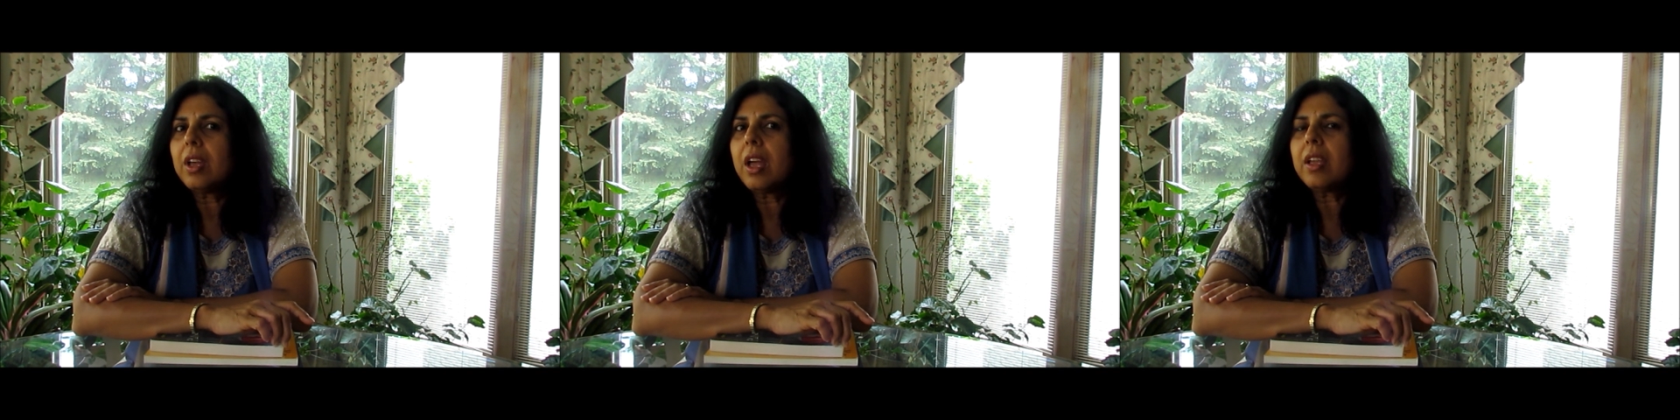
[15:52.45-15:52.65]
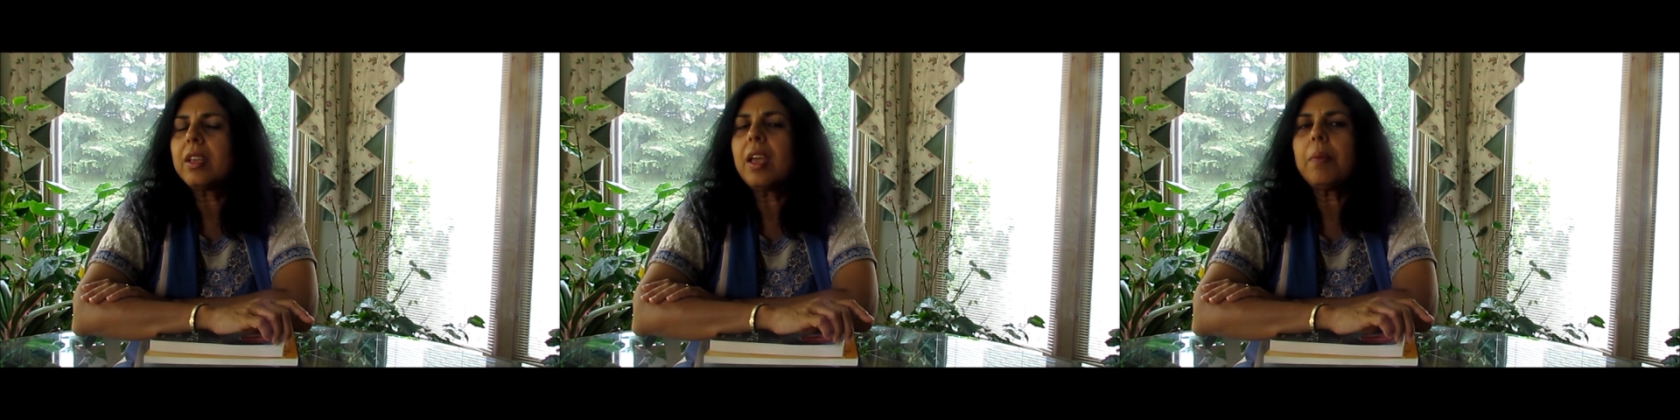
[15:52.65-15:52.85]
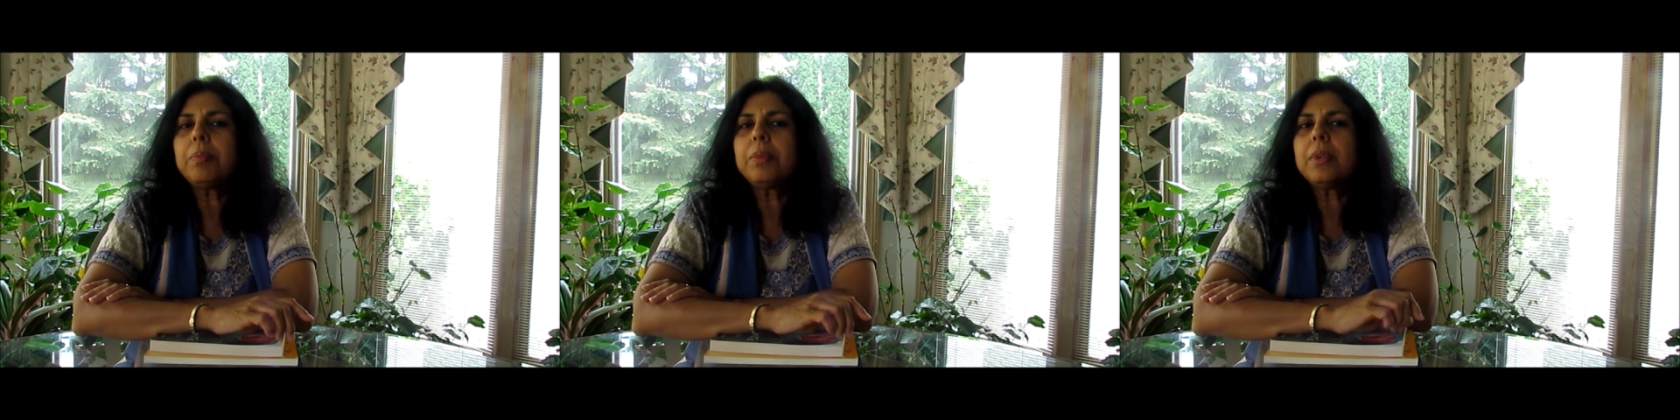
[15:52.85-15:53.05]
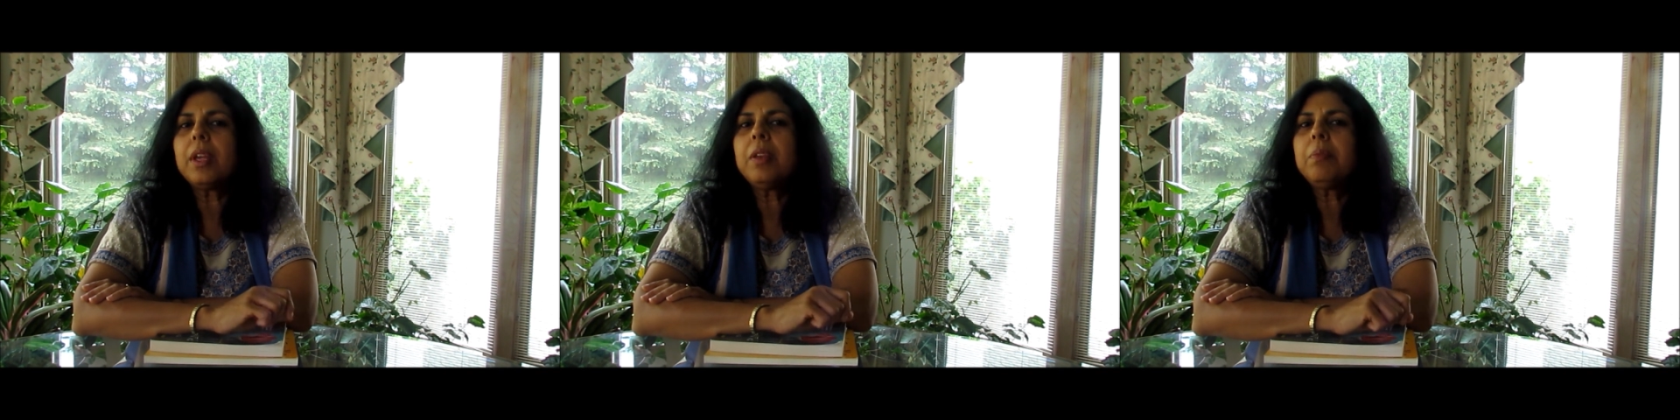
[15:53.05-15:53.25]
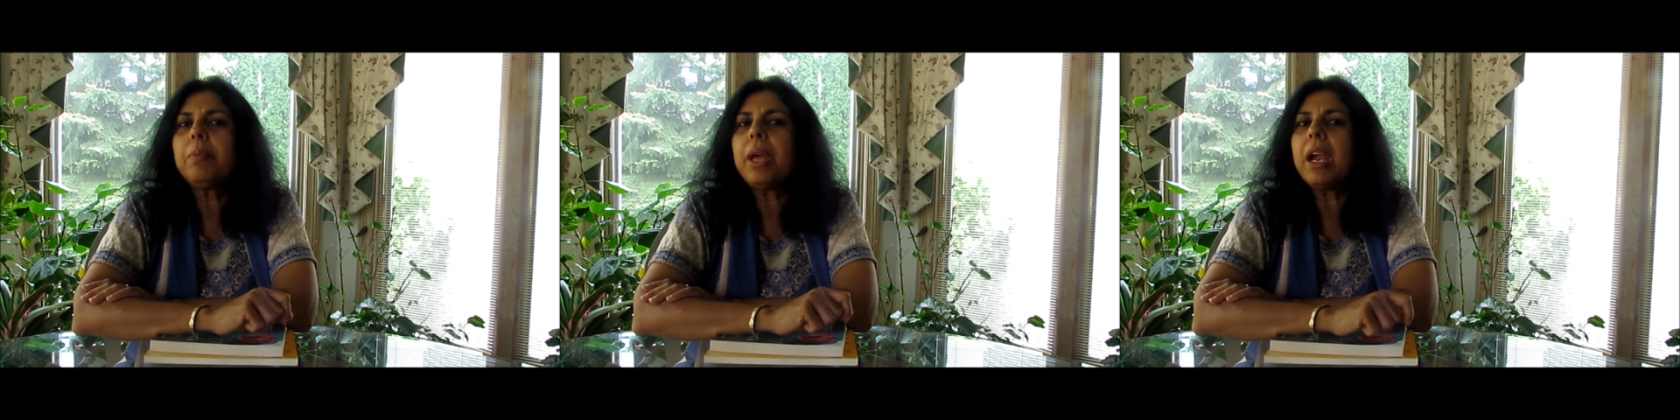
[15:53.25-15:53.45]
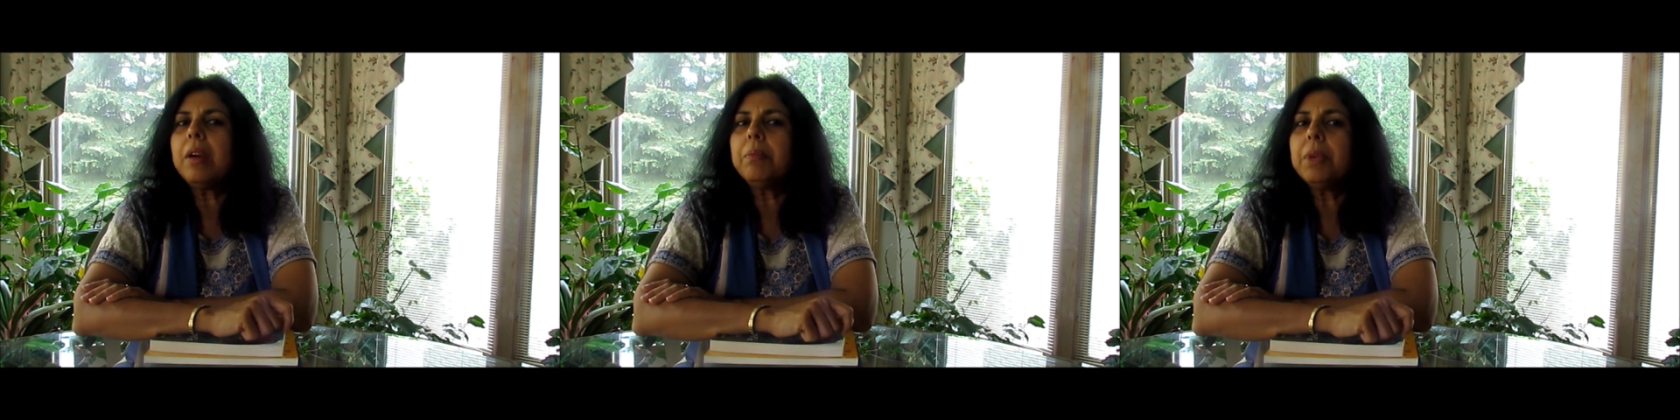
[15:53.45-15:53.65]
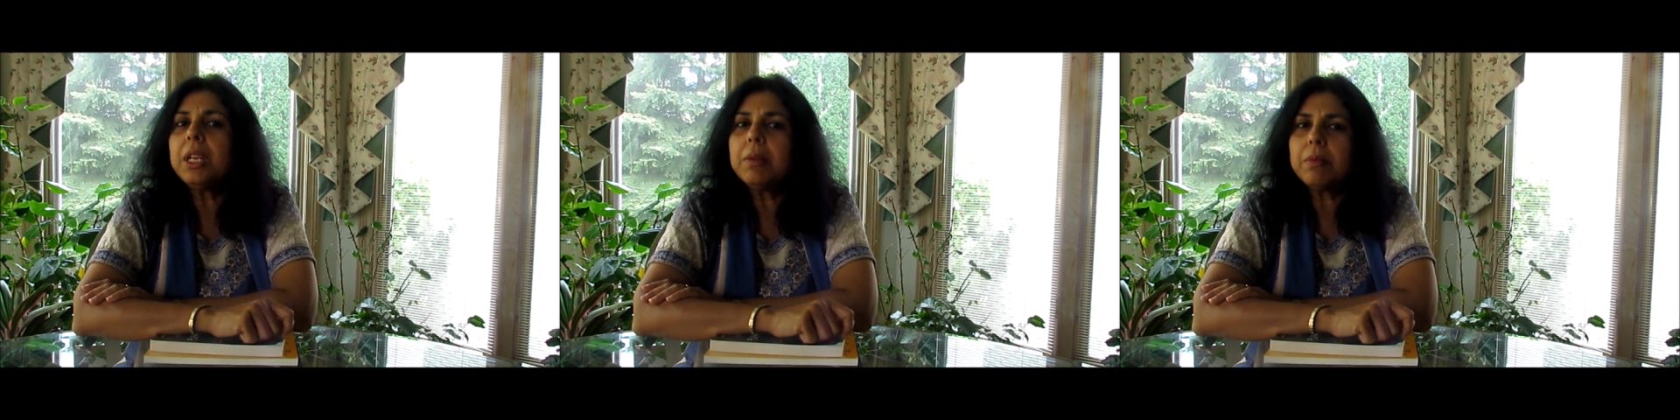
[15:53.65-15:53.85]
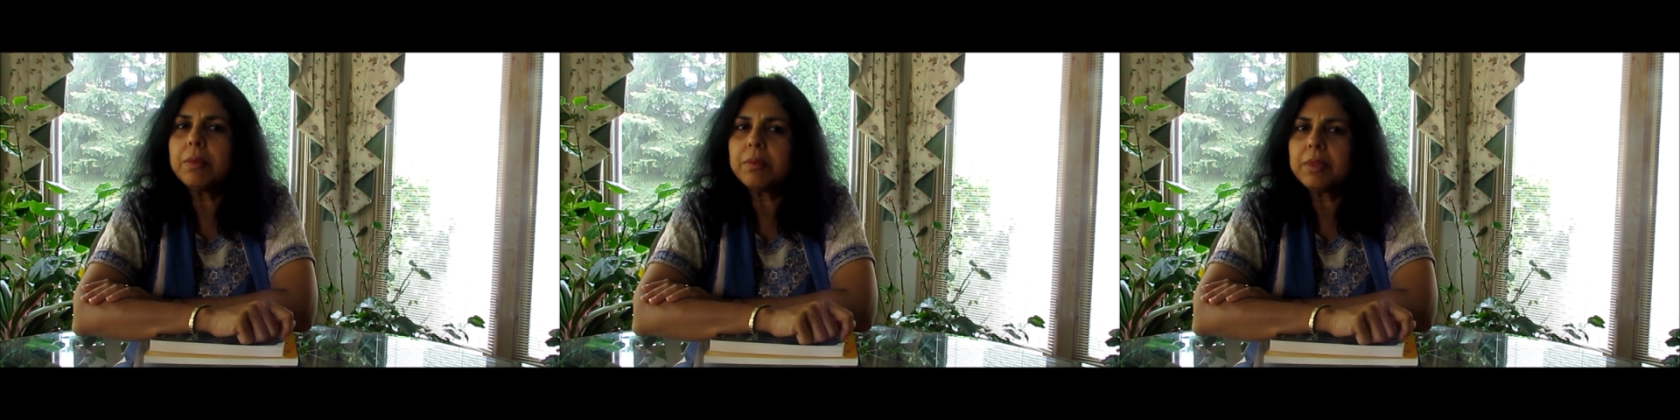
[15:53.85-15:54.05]
I kept in bare
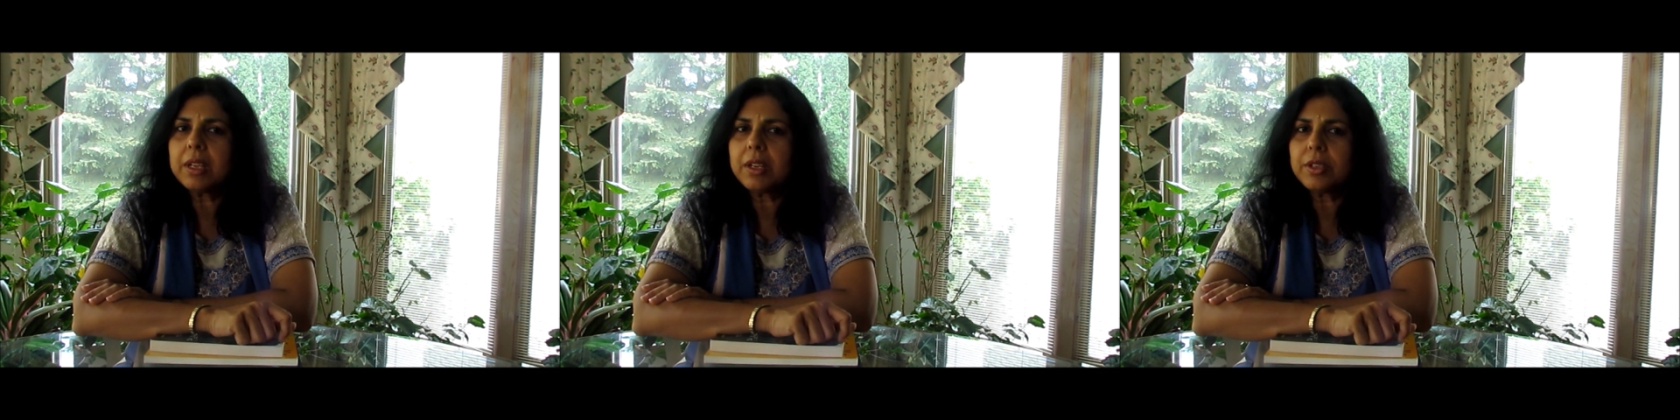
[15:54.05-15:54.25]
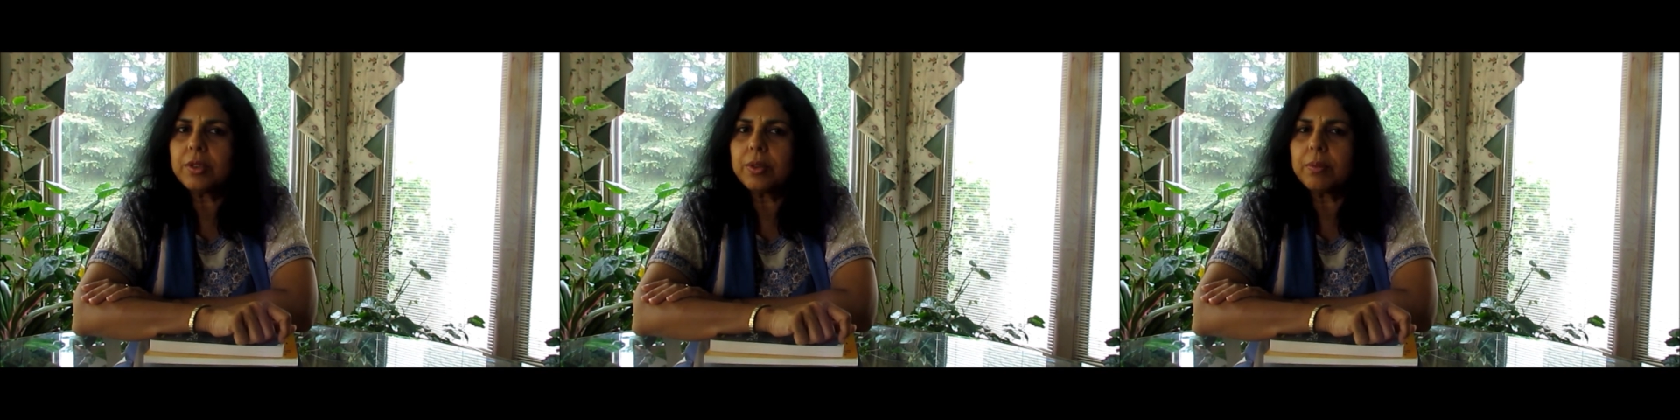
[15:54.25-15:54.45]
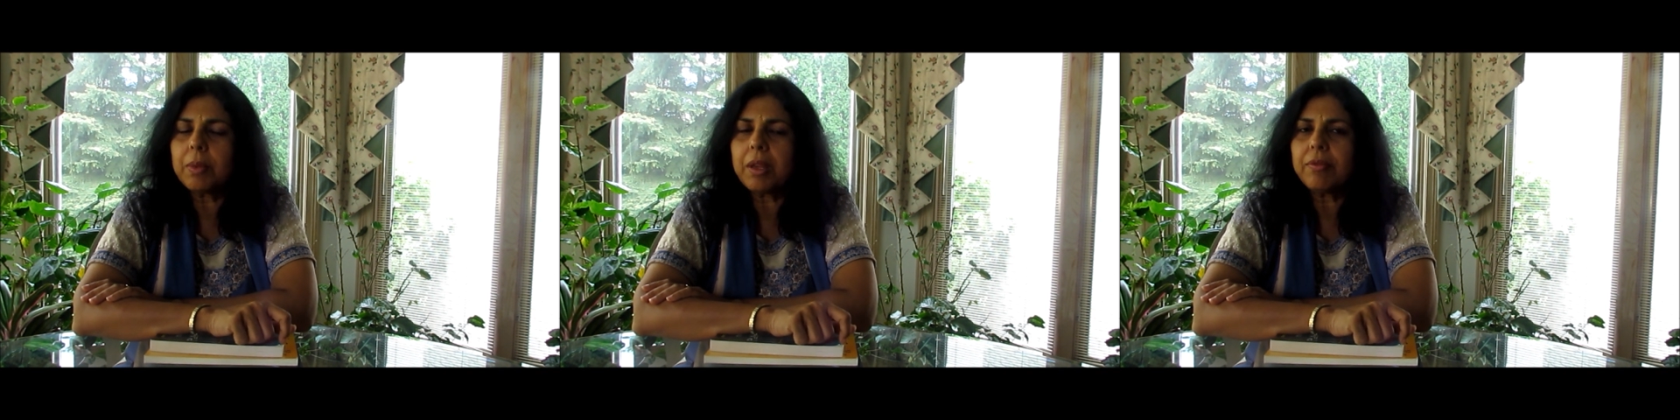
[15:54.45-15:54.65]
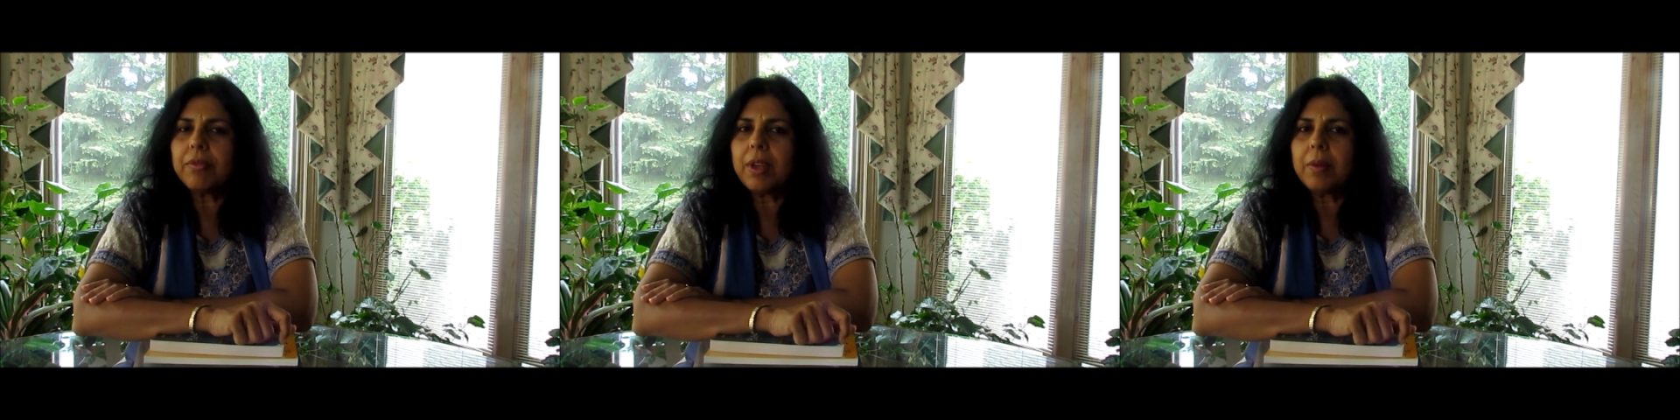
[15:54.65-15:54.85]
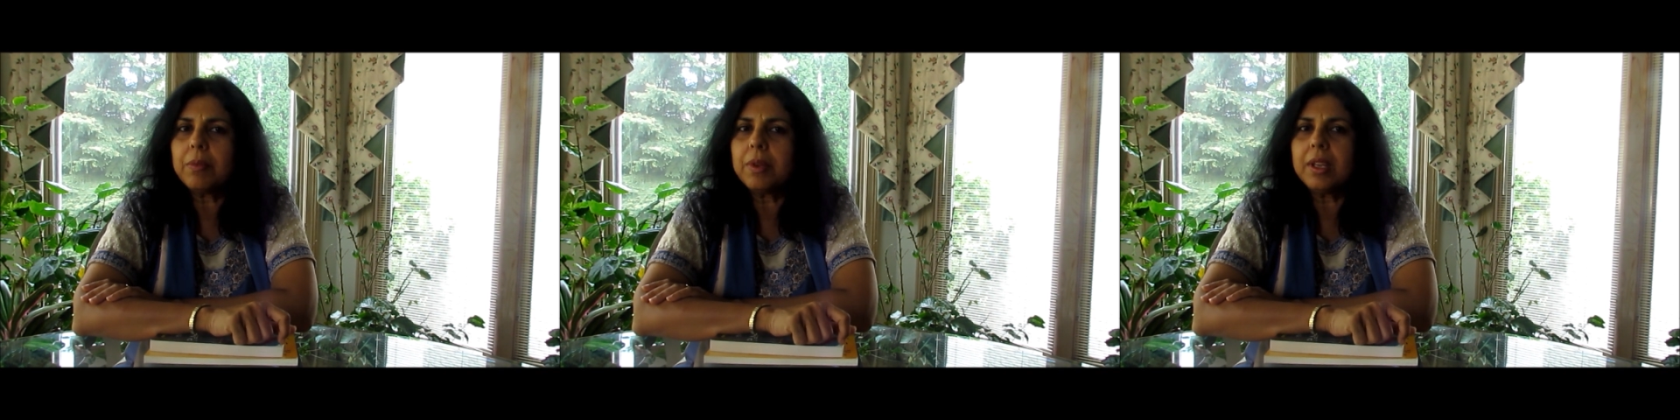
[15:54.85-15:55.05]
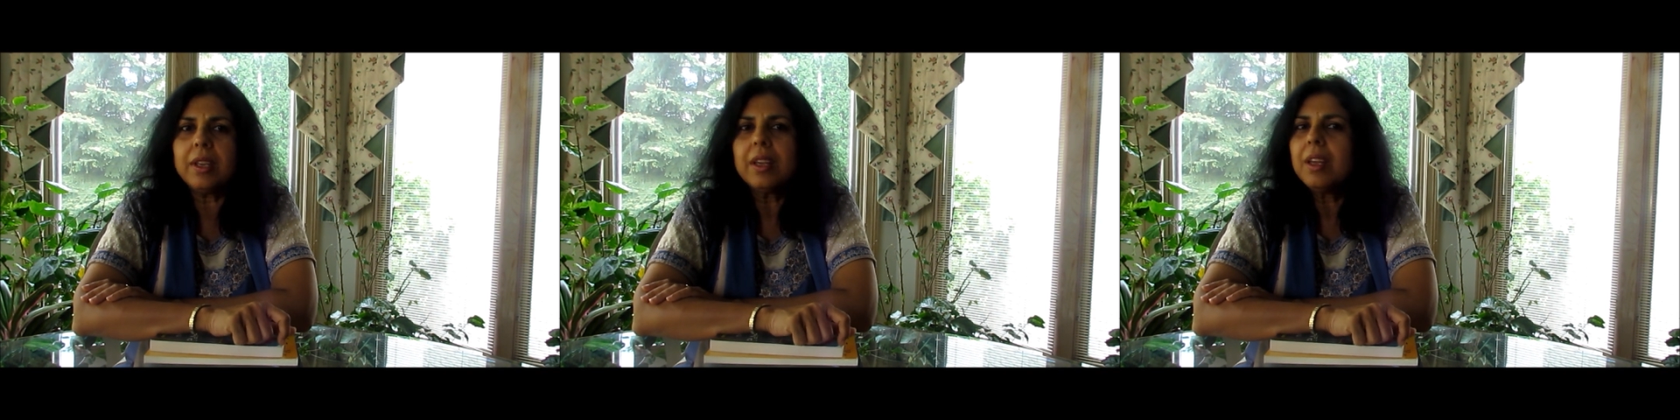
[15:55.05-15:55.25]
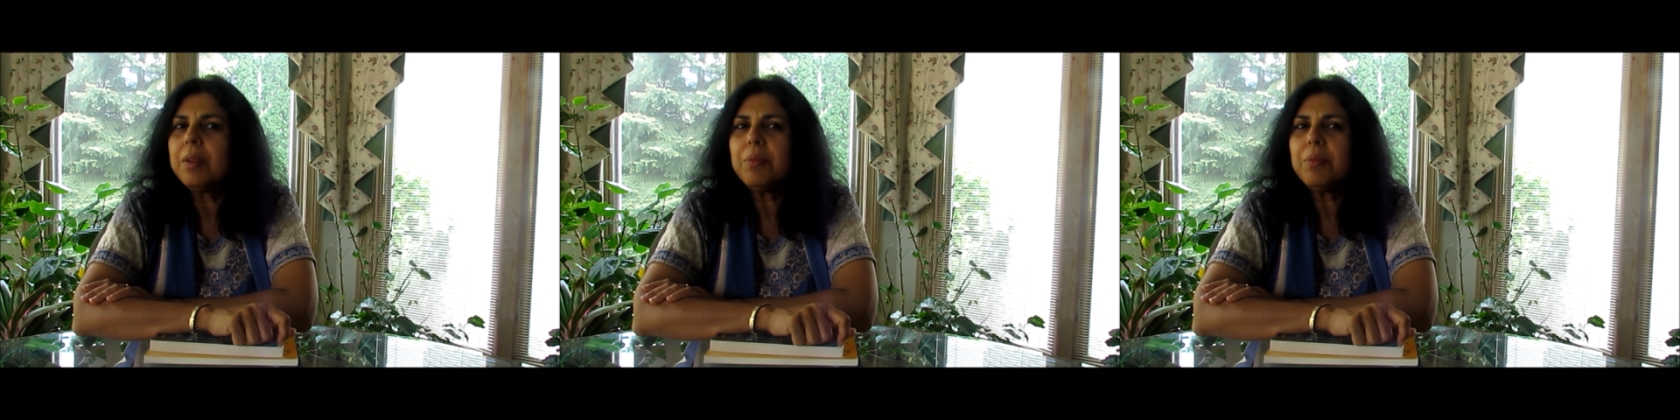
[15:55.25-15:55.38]
minimum touch with my family.